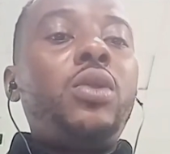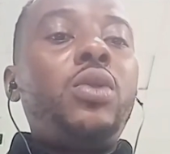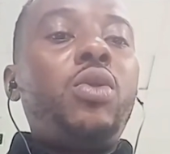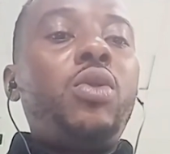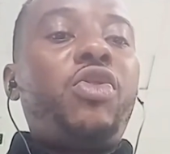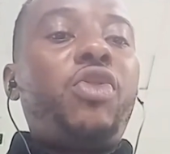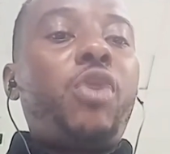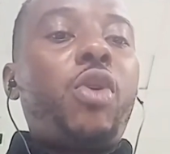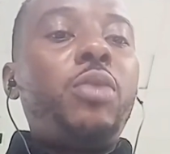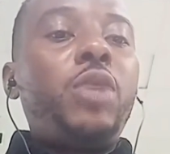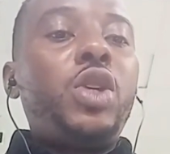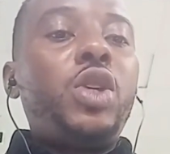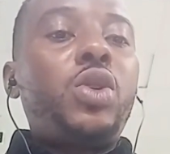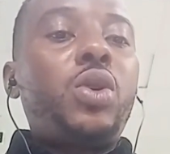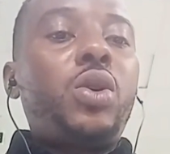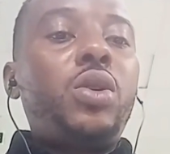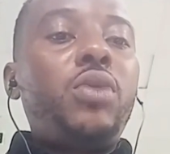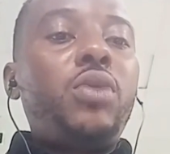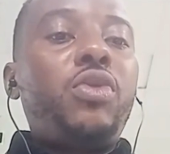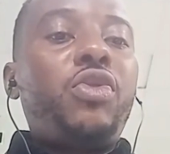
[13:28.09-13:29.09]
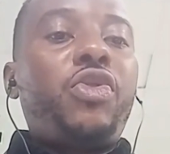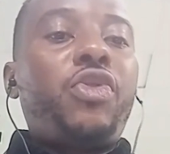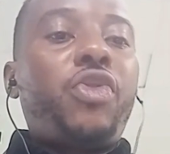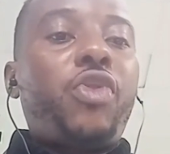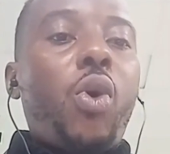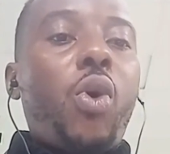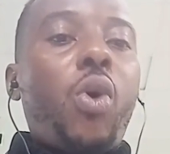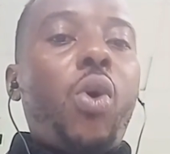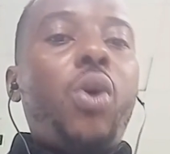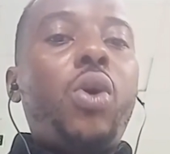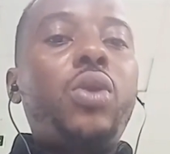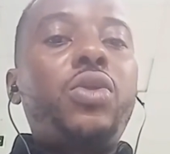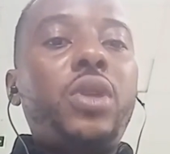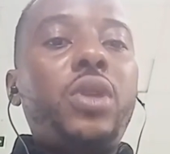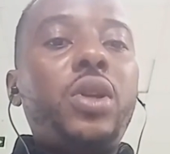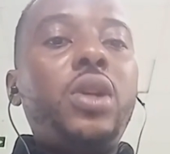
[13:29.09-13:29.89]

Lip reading: you know, formation, 4-3-3